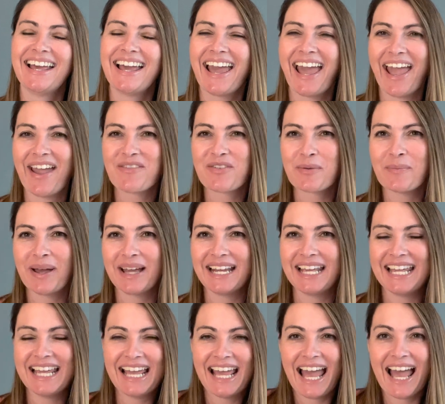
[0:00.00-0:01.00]
Hey
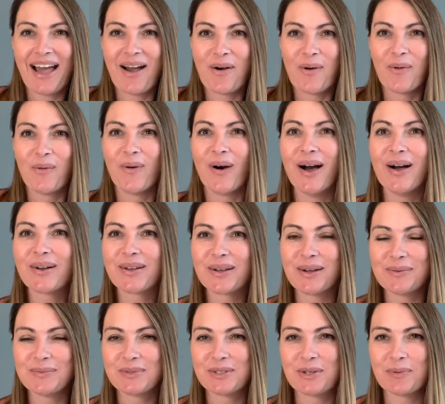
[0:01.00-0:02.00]
everybody,
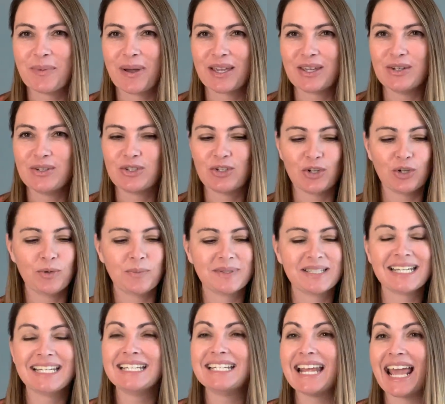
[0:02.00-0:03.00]
welcome to my YouTube.
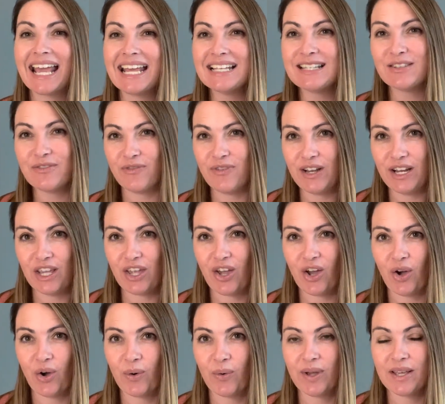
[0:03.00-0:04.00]
Today's
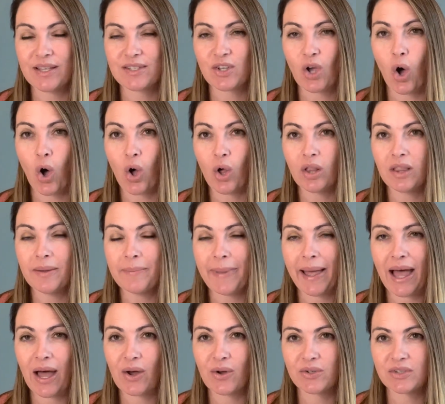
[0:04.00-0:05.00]
video is all
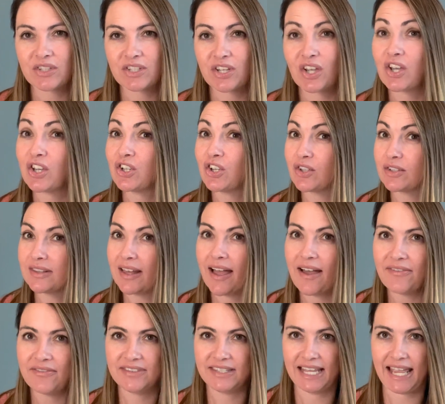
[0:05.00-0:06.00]
about your
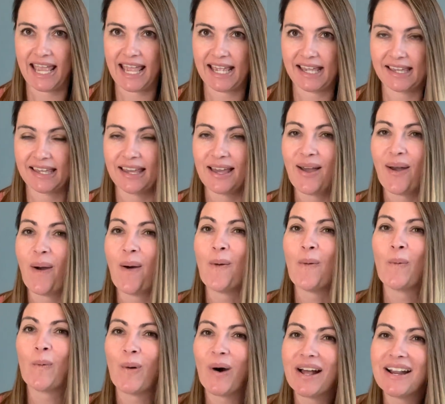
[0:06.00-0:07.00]
love tank.
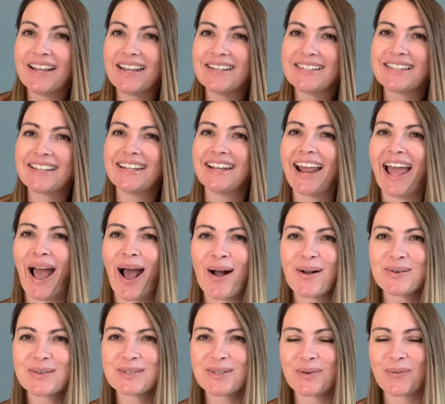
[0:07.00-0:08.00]
What is it?
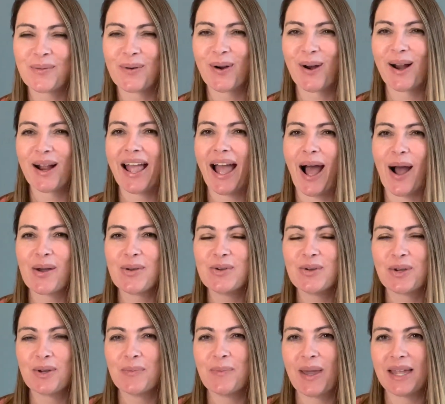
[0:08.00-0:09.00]
How does it work? How you
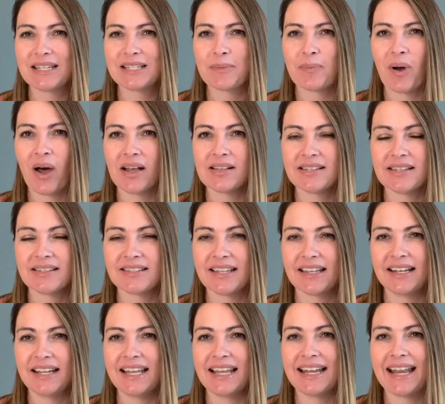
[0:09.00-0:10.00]
can make deposits
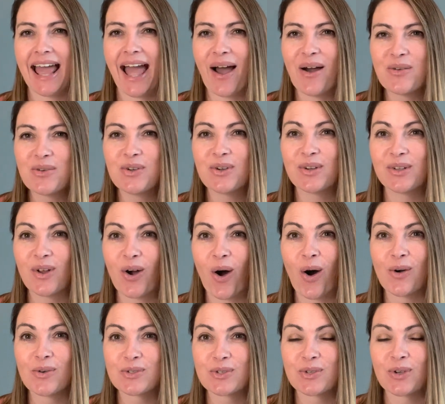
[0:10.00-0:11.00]
in it, and how you can
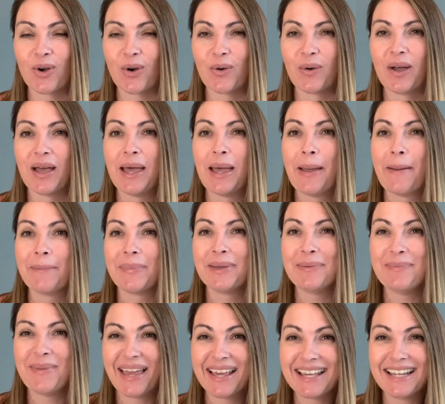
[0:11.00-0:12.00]
also be
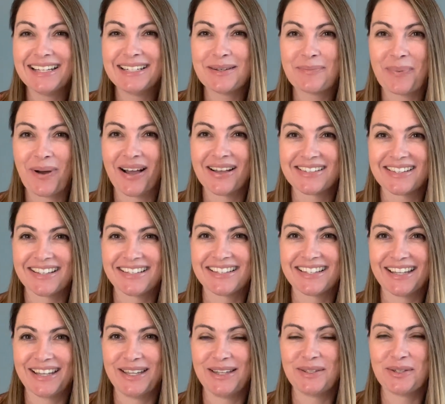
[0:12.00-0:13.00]
making deposits
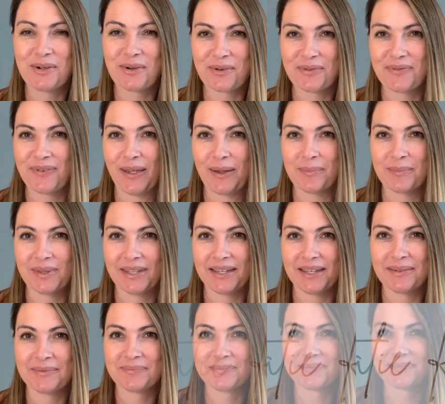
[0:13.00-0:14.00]
in your
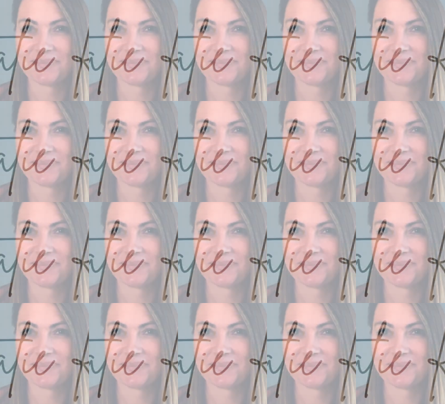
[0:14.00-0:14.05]
family.